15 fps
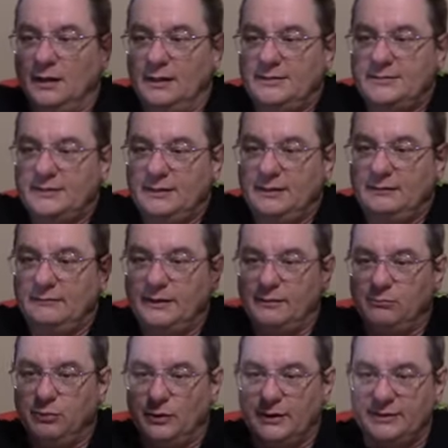it's sending
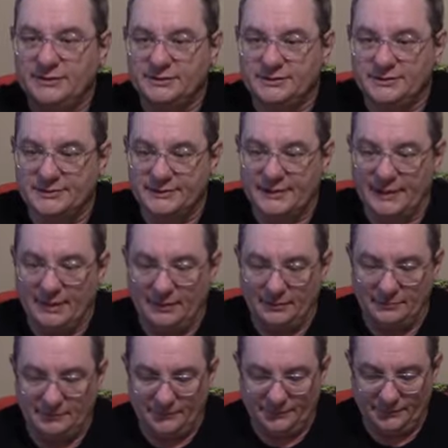vibrations
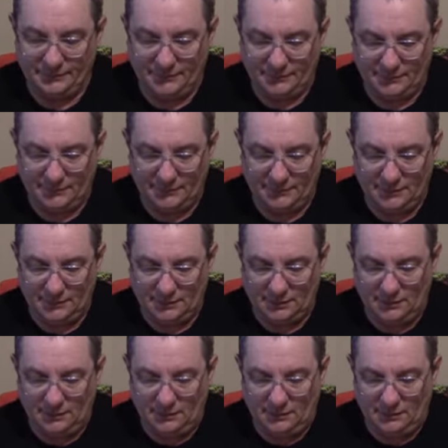down
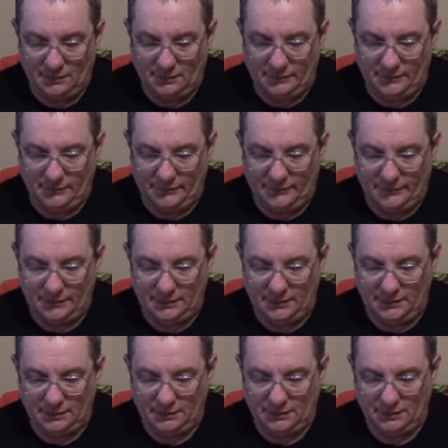
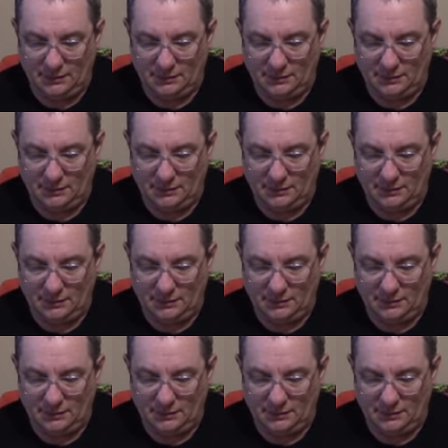the